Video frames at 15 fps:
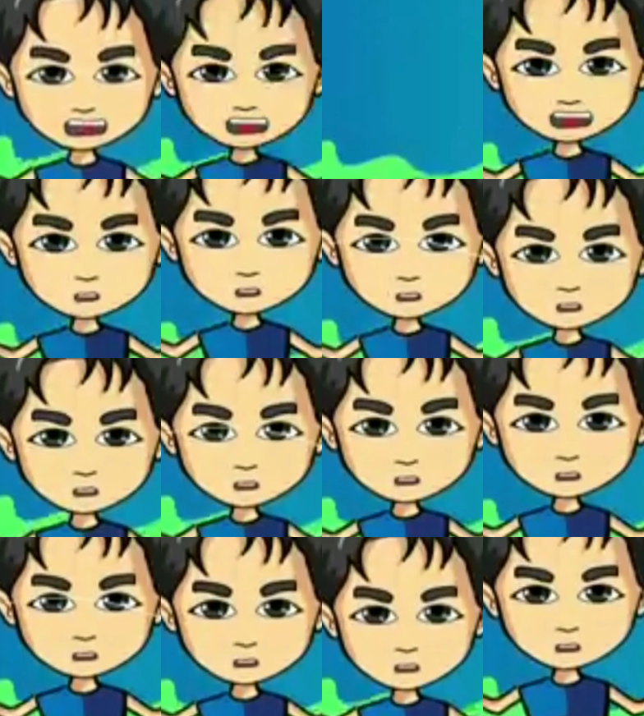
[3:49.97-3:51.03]
All I
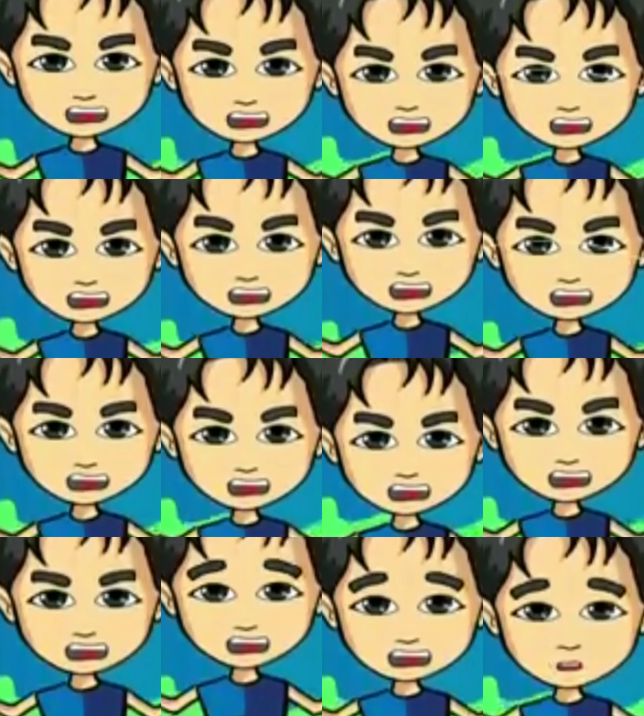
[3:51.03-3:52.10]
have is the
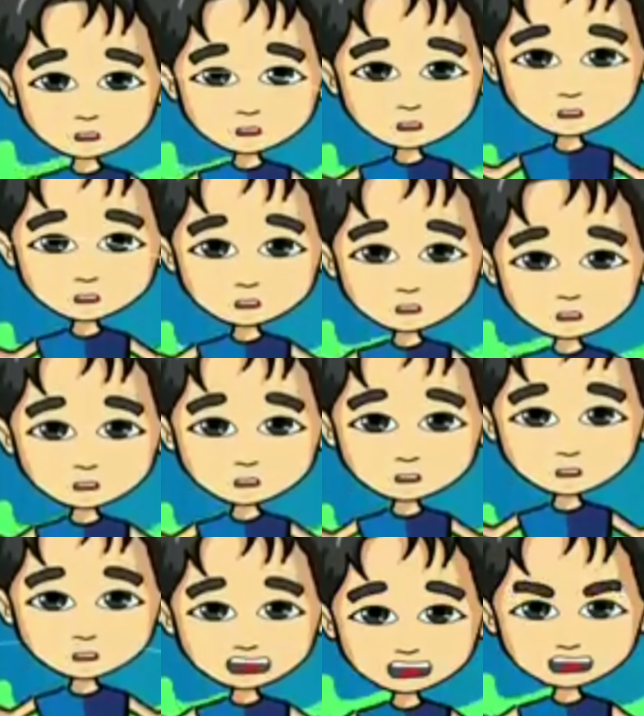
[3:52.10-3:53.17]
determination to
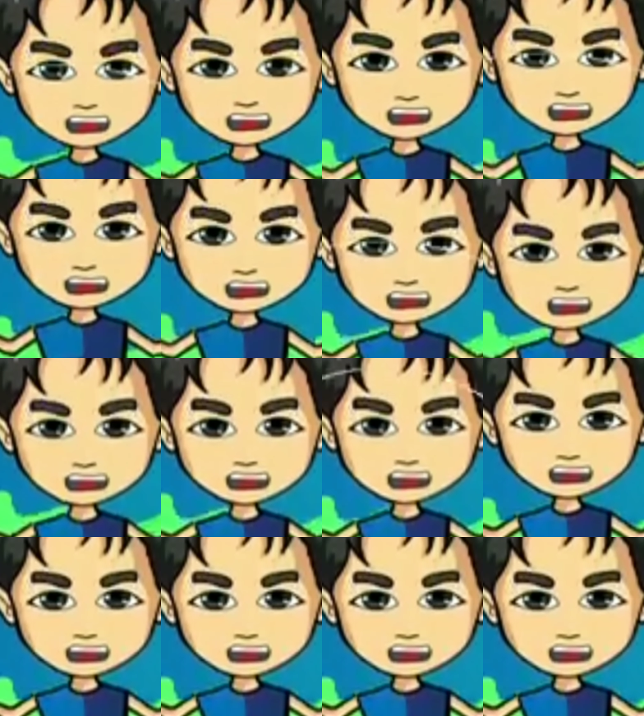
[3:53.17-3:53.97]
be one.